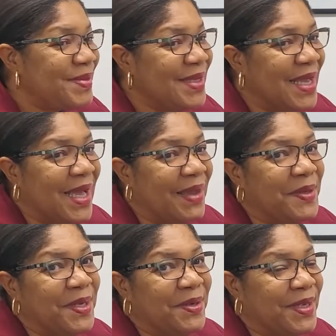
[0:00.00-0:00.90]
and
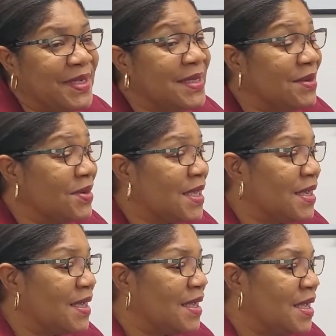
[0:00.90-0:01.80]
you say,
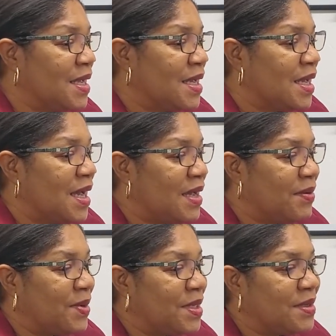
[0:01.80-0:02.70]
okay, I
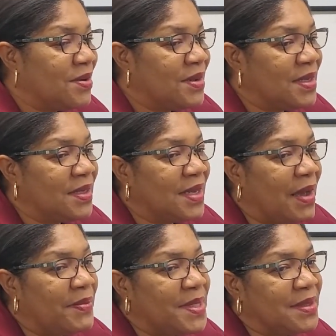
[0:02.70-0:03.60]
want to go on
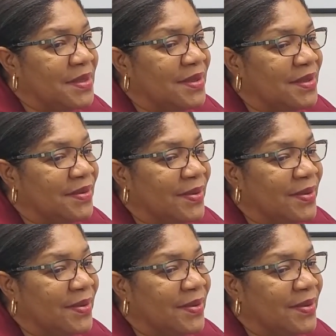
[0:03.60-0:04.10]
Amazon or